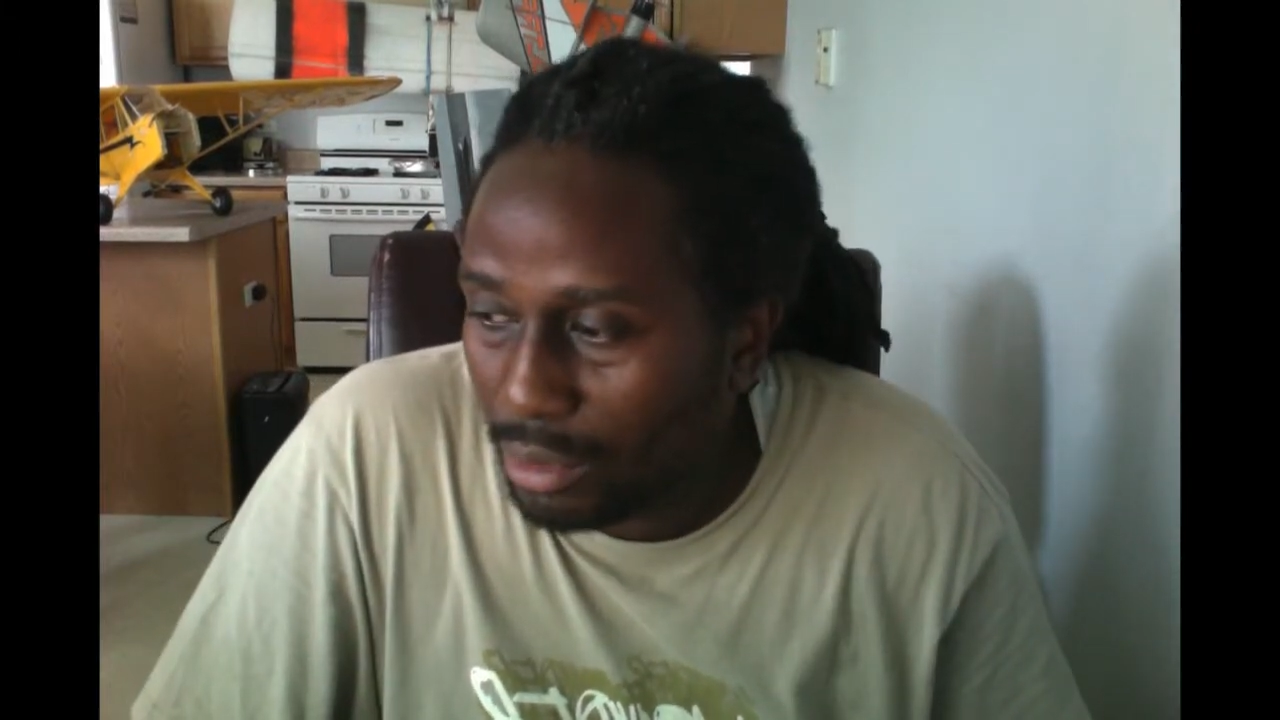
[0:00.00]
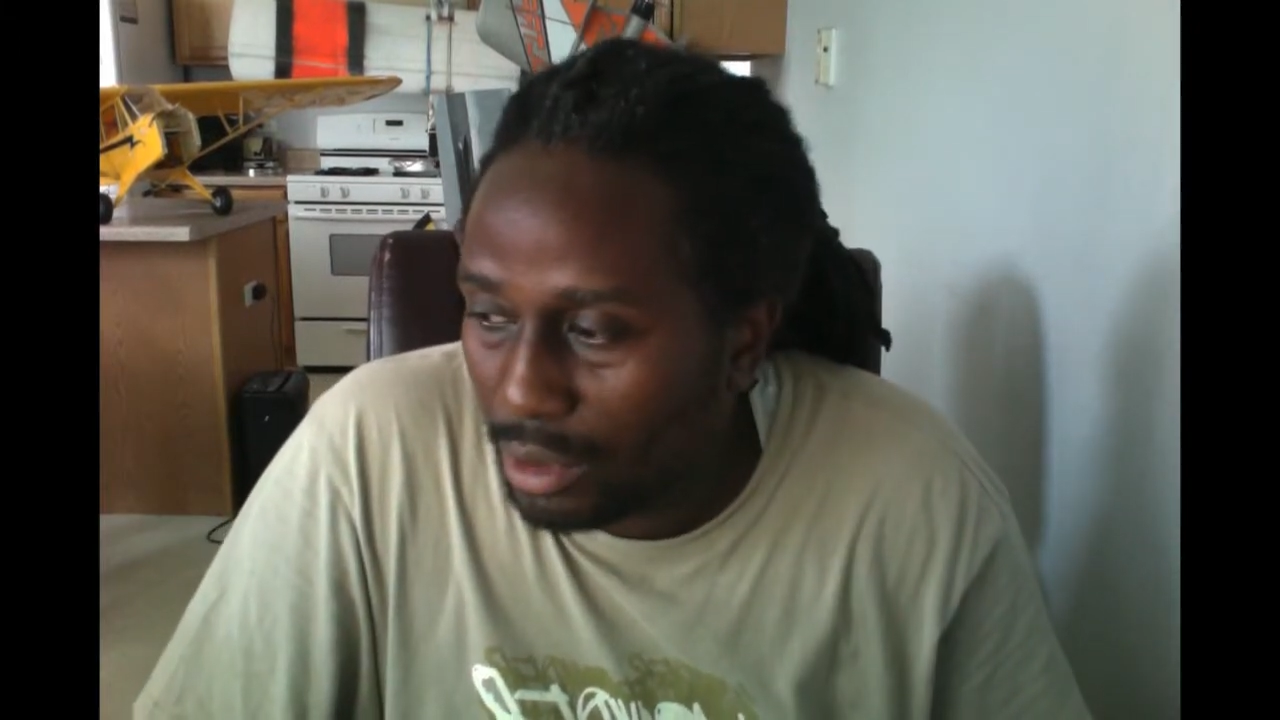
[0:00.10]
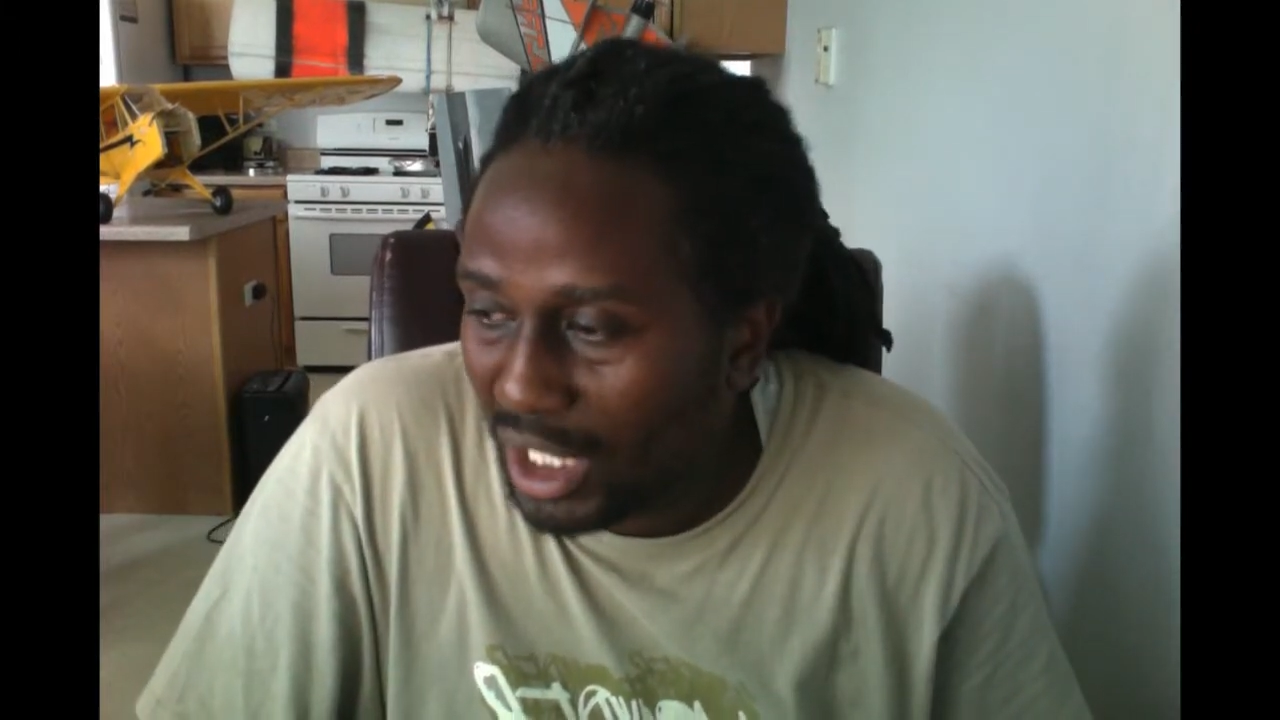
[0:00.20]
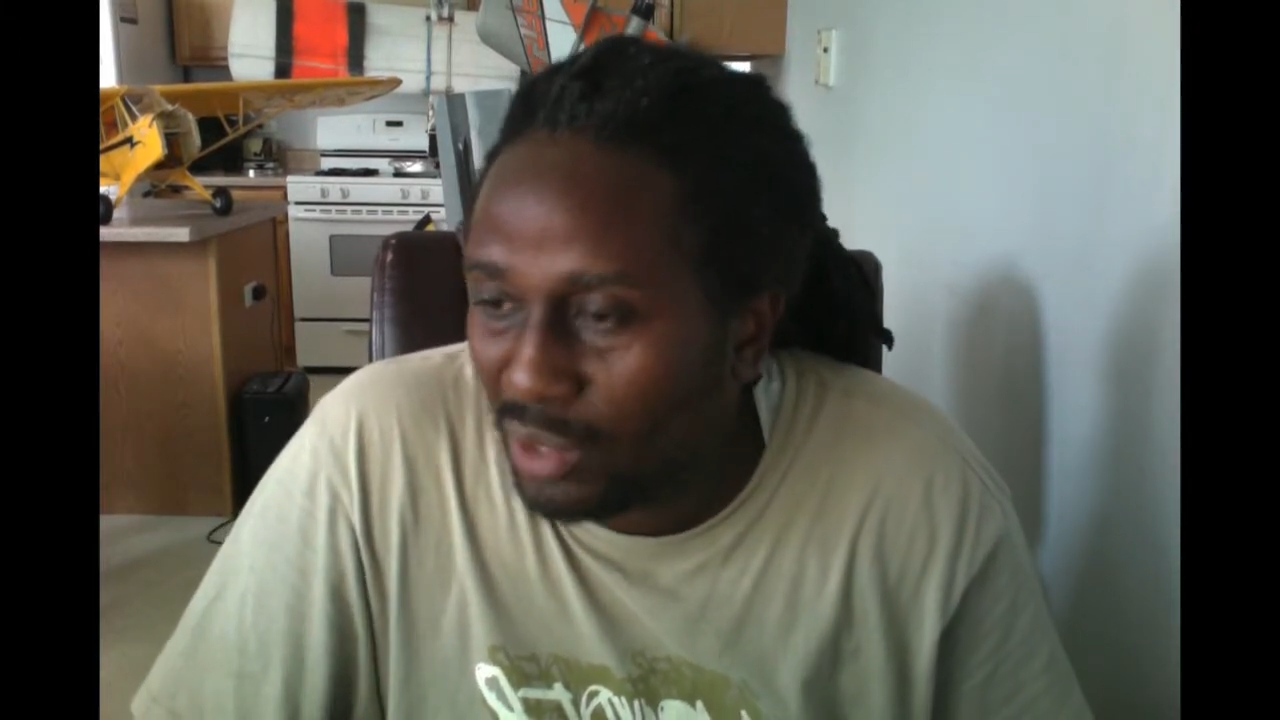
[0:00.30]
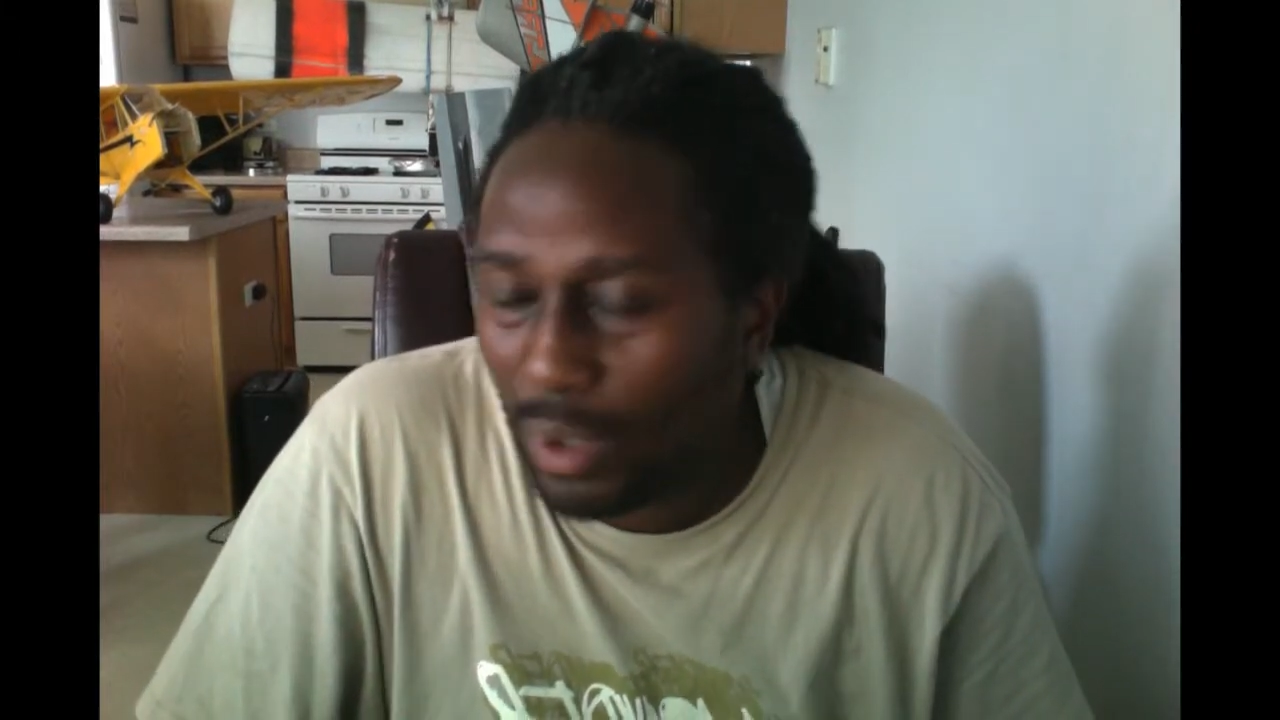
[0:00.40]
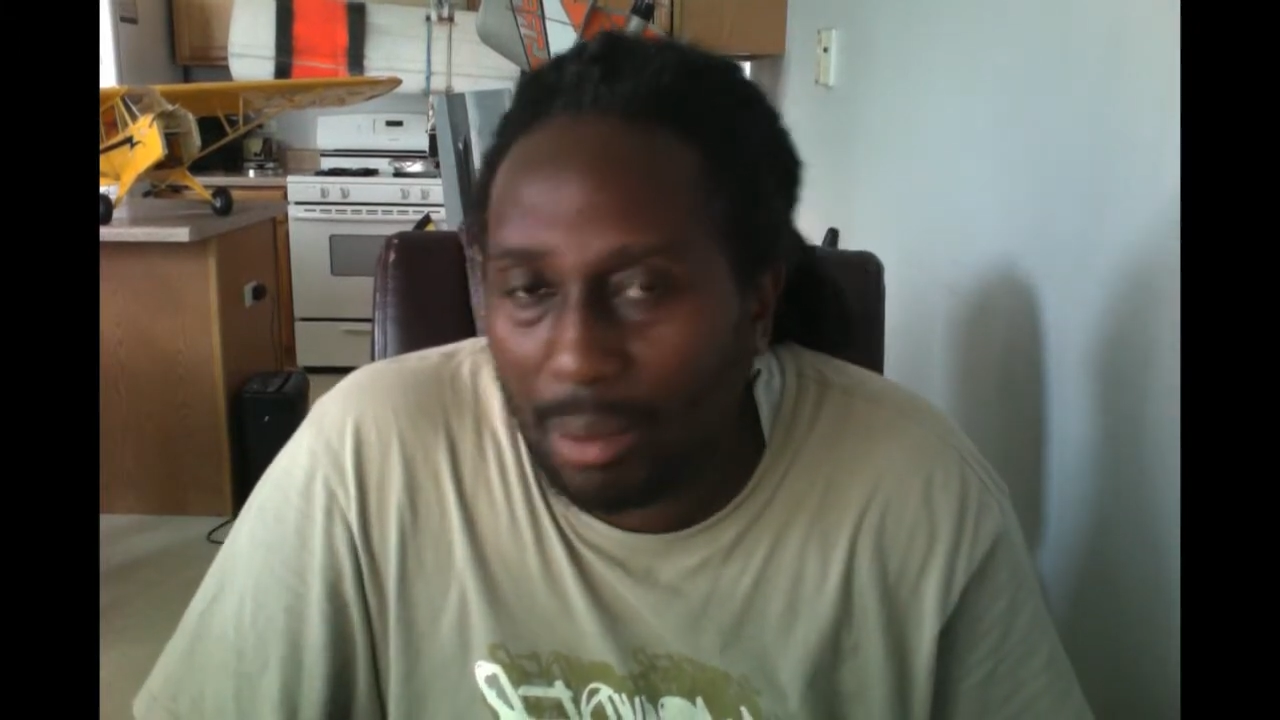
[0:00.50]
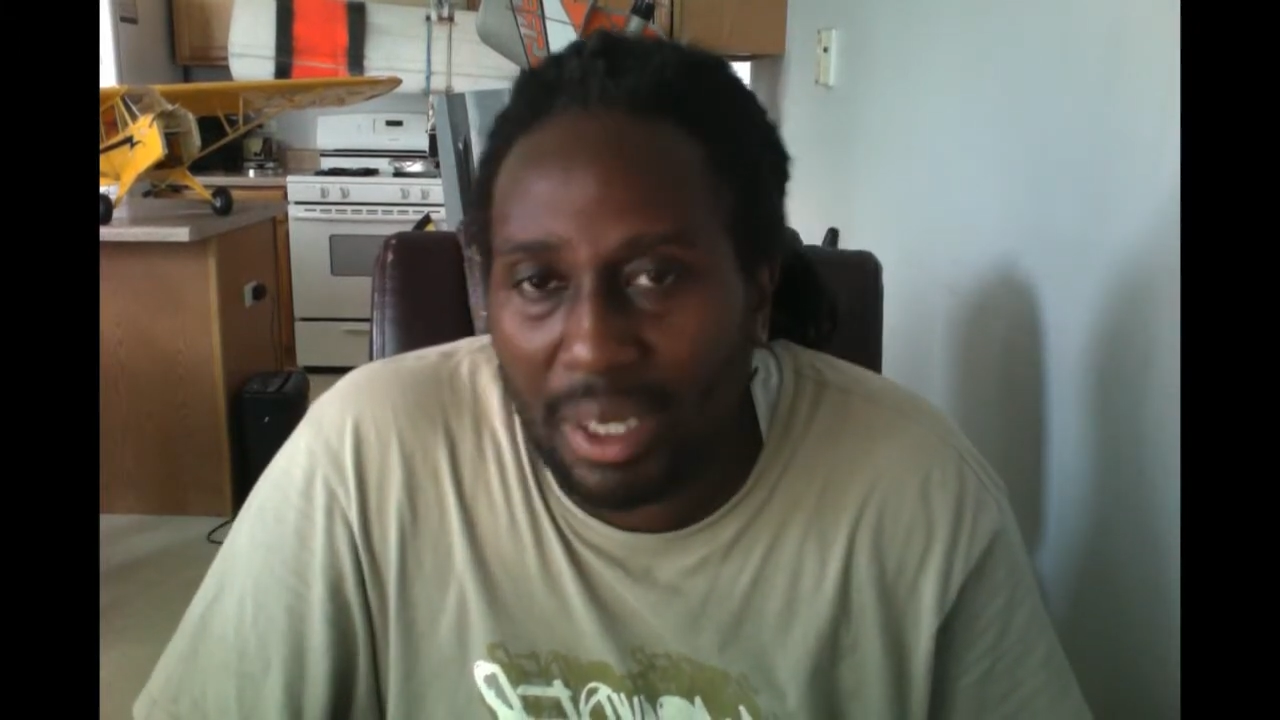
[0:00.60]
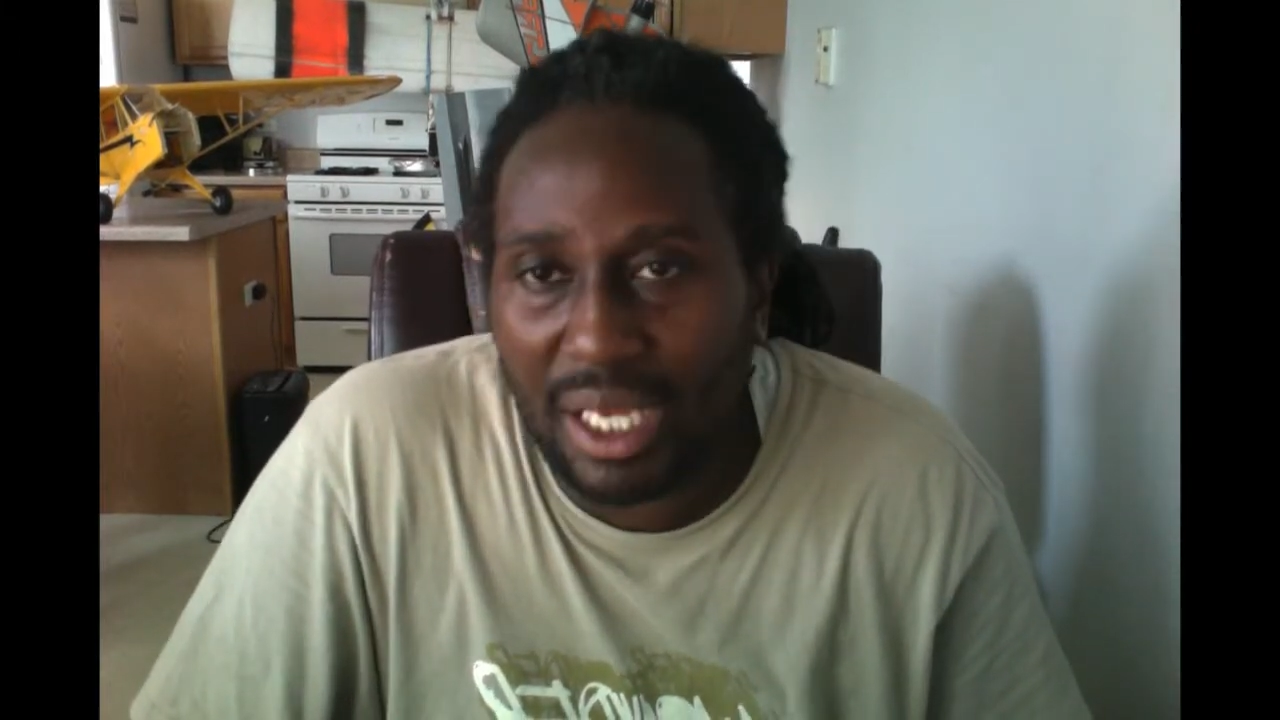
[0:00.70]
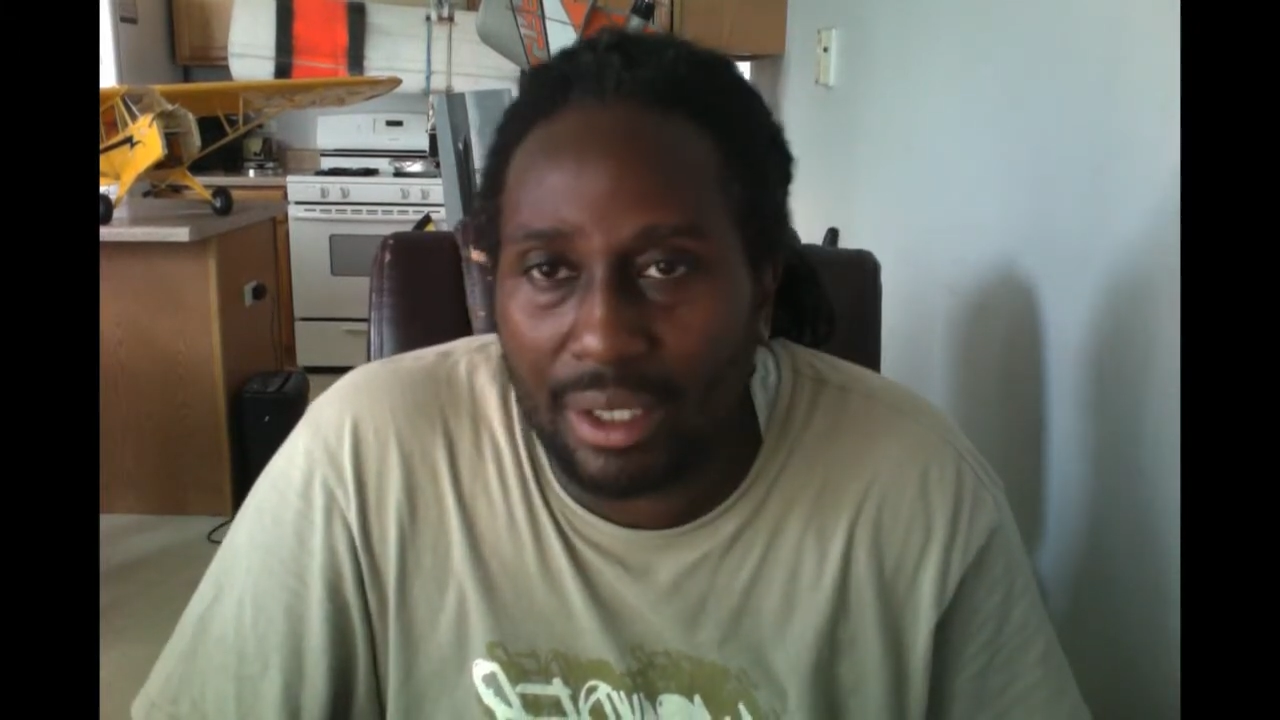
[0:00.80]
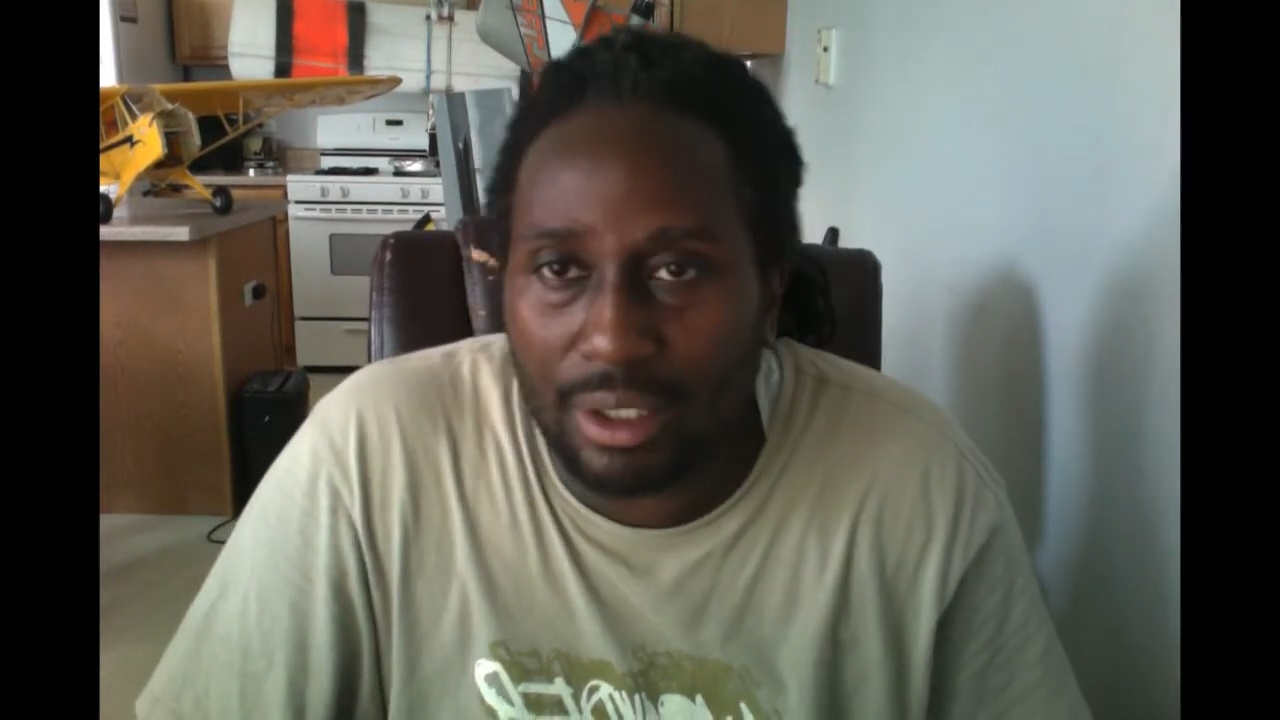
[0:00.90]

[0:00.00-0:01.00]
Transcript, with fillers: that's where I'm at.